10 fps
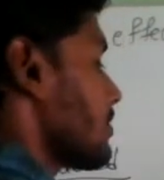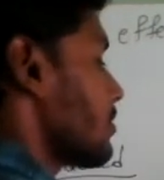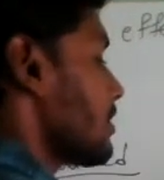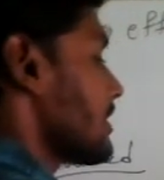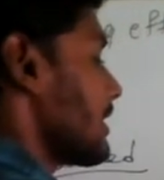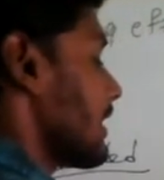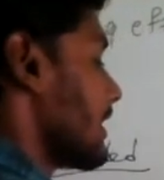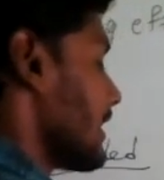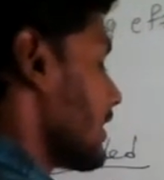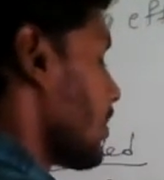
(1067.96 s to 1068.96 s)
So this is
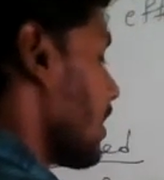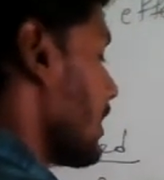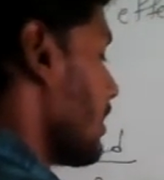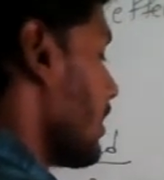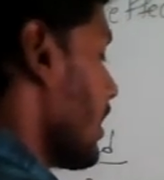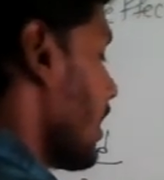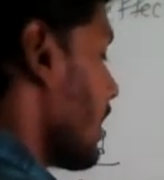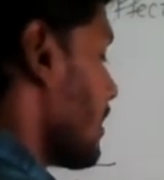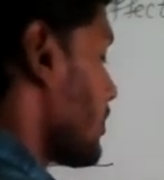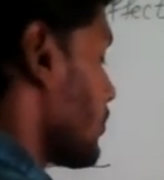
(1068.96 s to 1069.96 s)
heating coil,
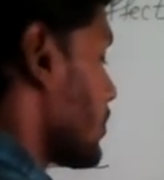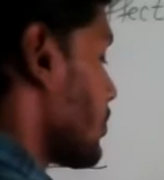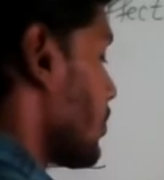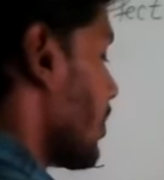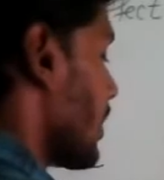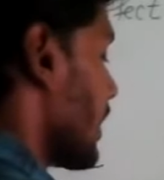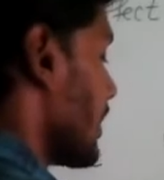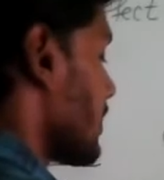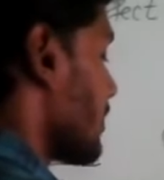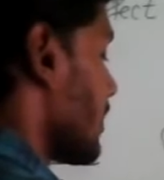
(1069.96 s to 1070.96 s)
or else we used to call it
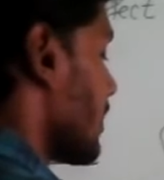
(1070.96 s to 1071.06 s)
as